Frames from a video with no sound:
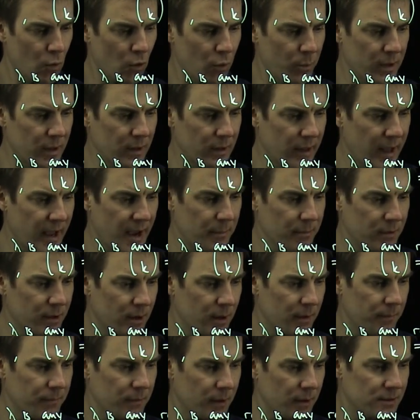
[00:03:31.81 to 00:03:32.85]
be
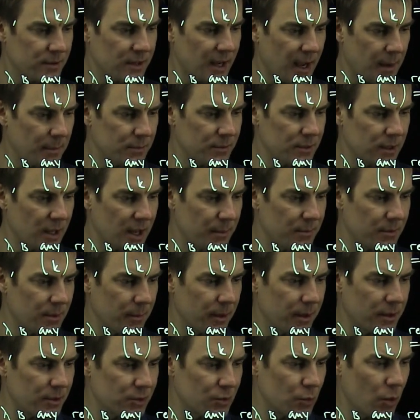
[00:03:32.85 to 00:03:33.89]
lambda times lambda
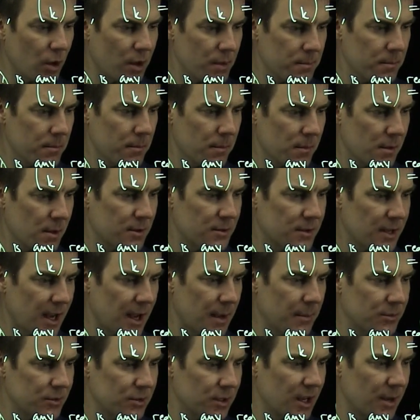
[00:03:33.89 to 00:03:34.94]
minus 1
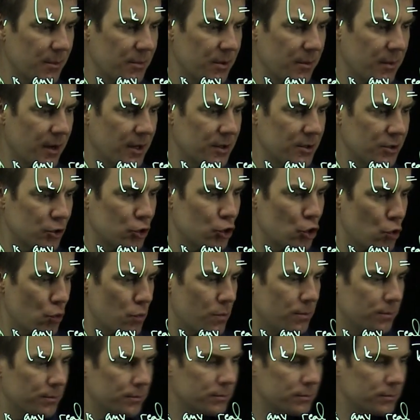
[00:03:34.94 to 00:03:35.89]
times lambda minus 2